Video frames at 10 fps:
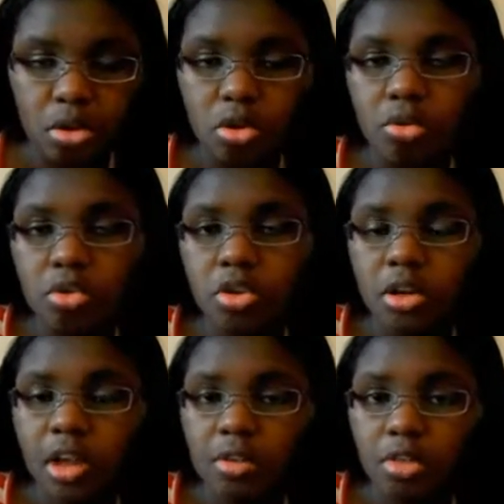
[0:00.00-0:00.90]
You
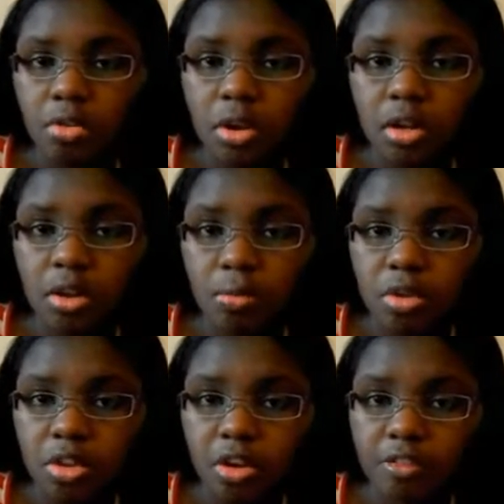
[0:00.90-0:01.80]
shouldn't have to threaten him
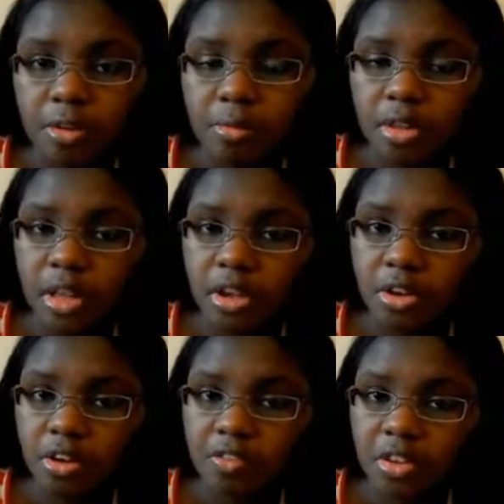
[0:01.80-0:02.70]
with jail for him to take
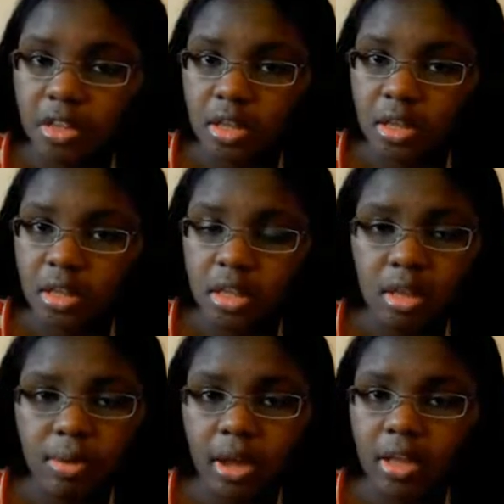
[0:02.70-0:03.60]
care of his kids.
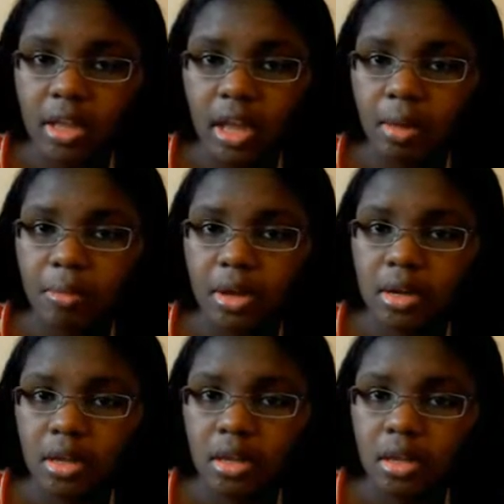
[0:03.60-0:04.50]
He he got
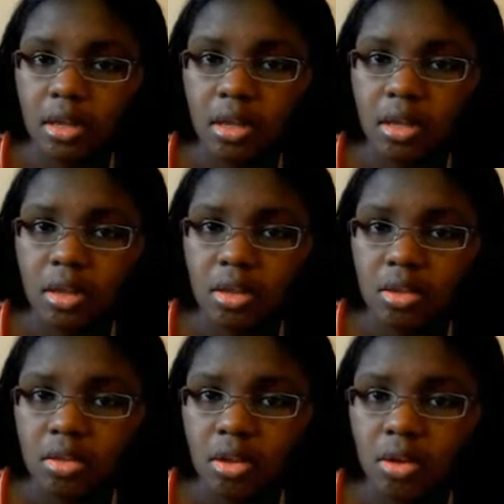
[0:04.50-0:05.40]
money,
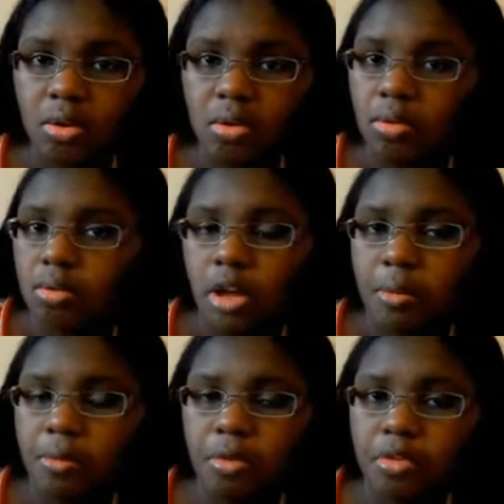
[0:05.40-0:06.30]
so
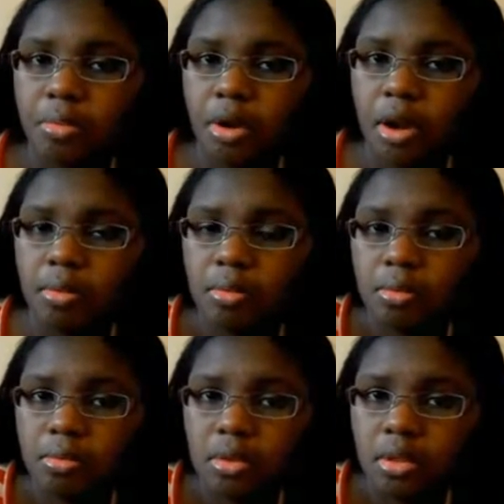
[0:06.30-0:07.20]
I mean, what's the
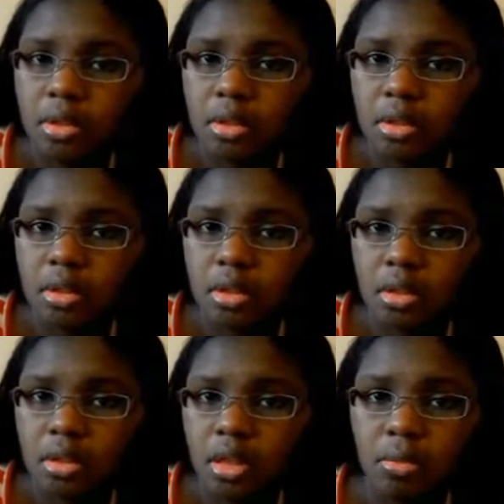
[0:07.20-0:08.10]
problem?
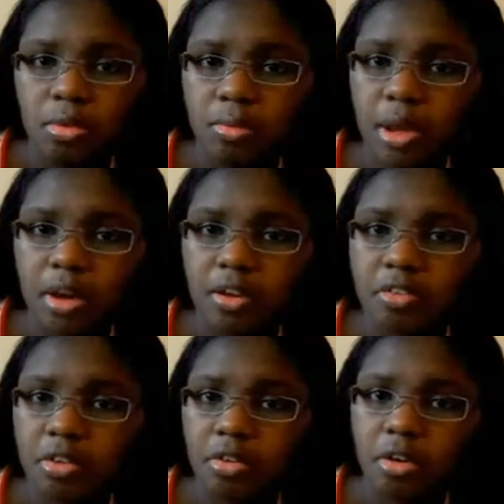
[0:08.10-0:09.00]
He was man
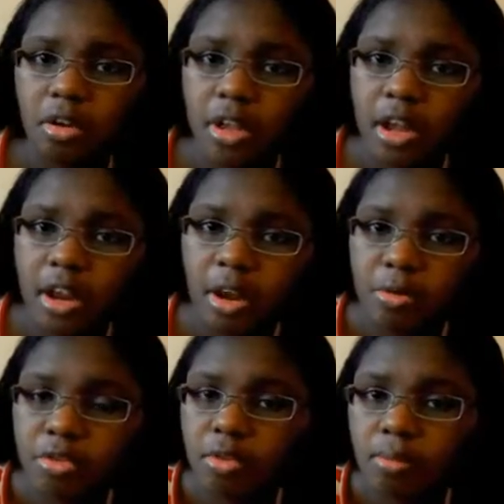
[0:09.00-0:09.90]
enough to you know lay
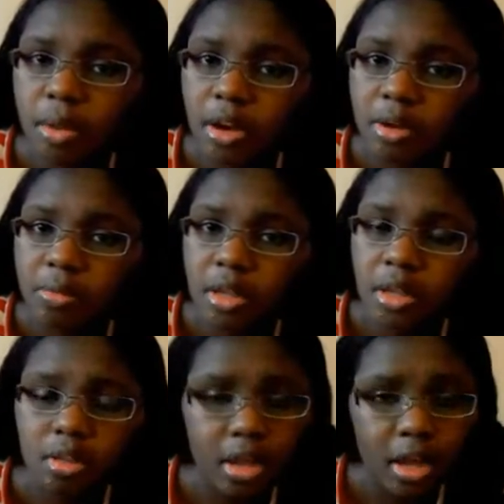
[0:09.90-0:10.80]
down with you and make them
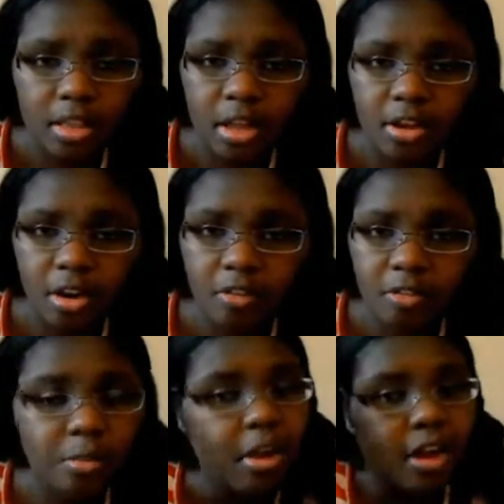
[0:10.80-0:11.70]
kids. You gotta take care
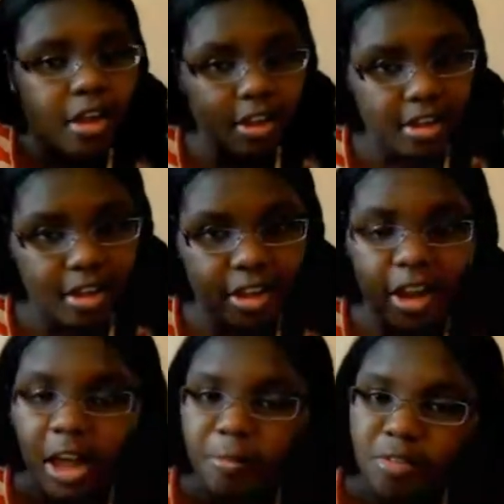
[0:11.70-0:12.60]
of them.
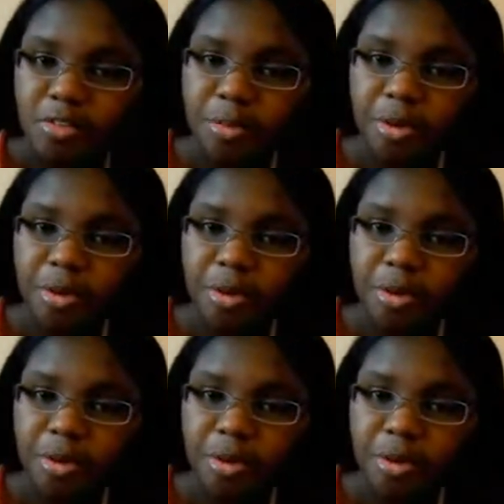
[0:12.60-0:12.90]
Again, I'm just